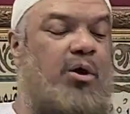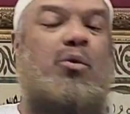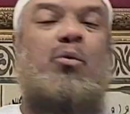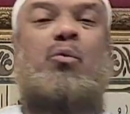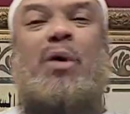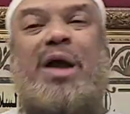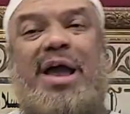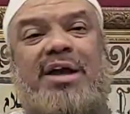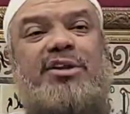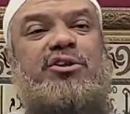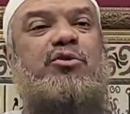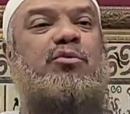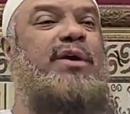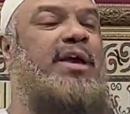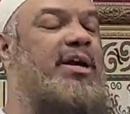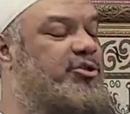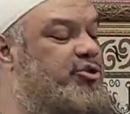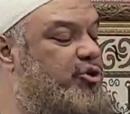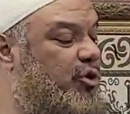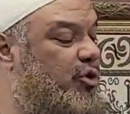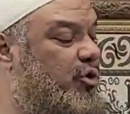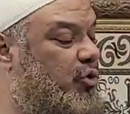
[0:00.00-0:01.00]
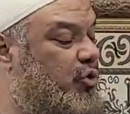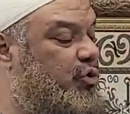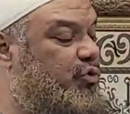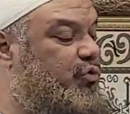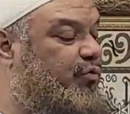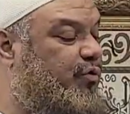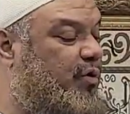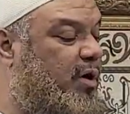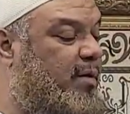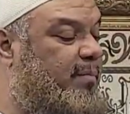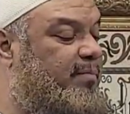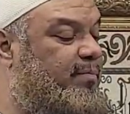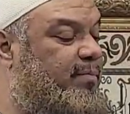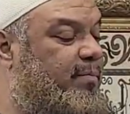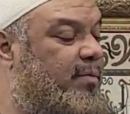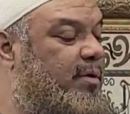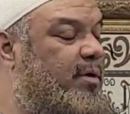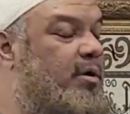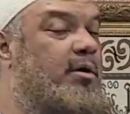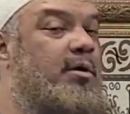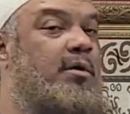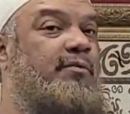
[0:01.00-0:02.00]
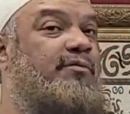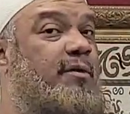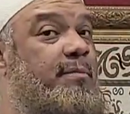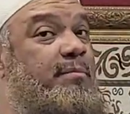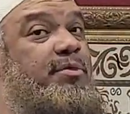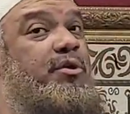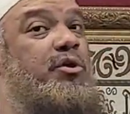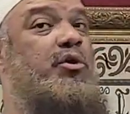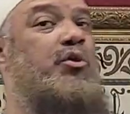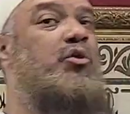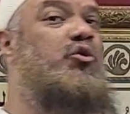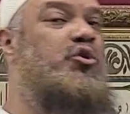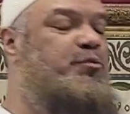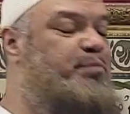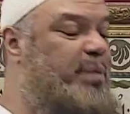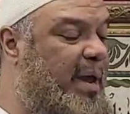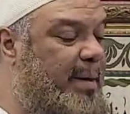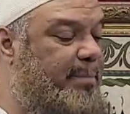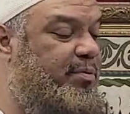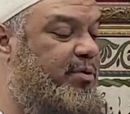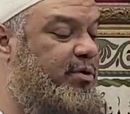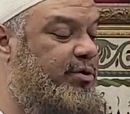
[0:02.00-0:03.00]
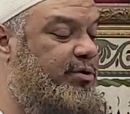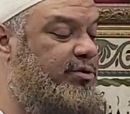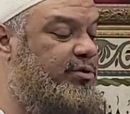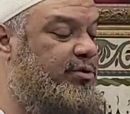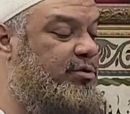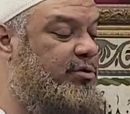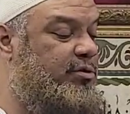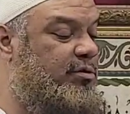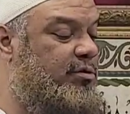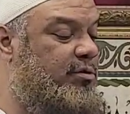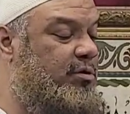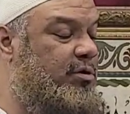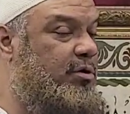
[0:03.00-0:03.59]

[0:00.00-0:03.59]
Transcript: Where do you get your news from? From the newspapers?